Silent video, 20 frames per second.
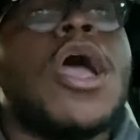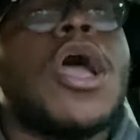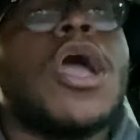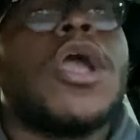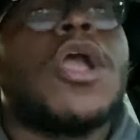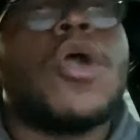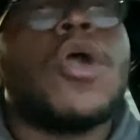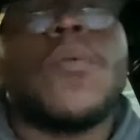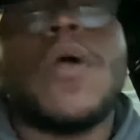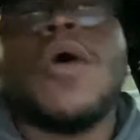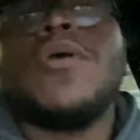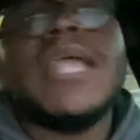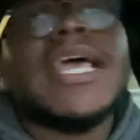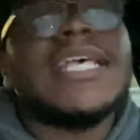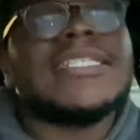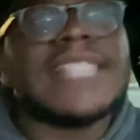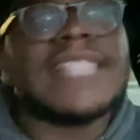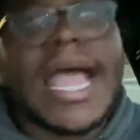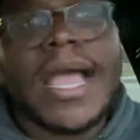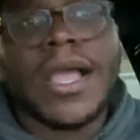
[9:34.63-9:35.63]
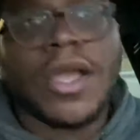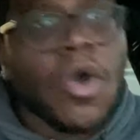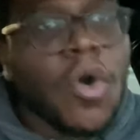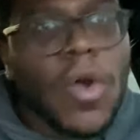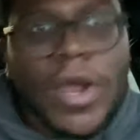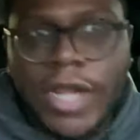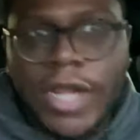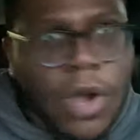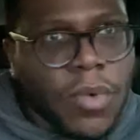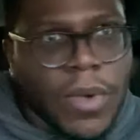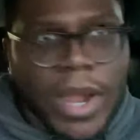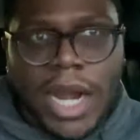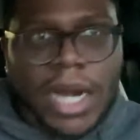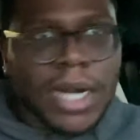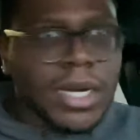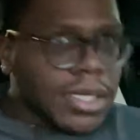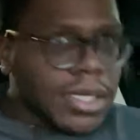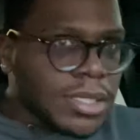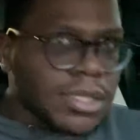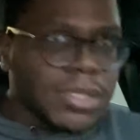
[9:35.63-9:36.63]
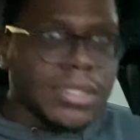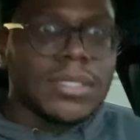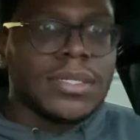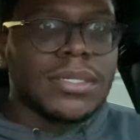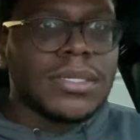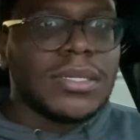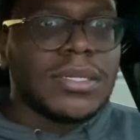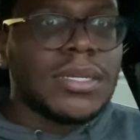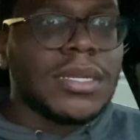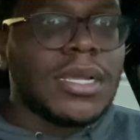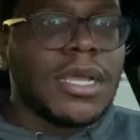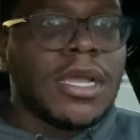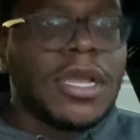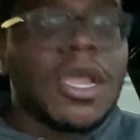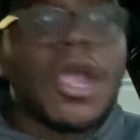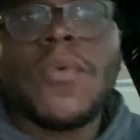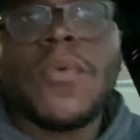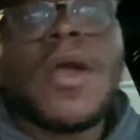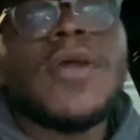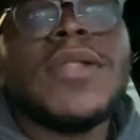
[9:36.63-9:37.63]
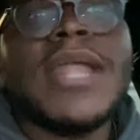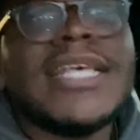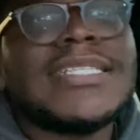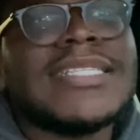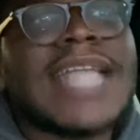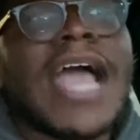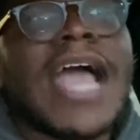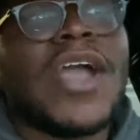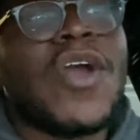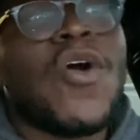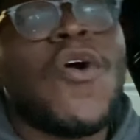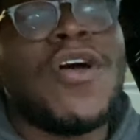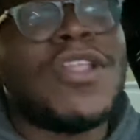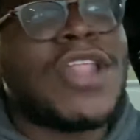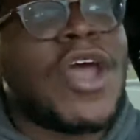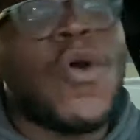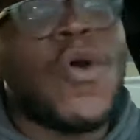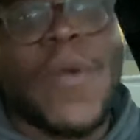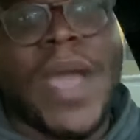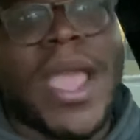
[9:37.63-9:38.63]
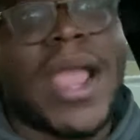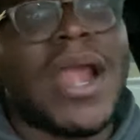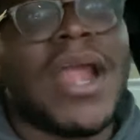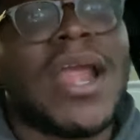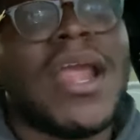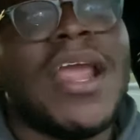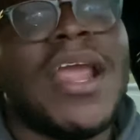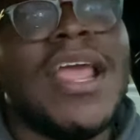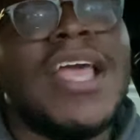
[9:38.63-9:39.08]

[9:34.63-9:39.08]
Corona is not going nowhere. Corona is not going nowhere.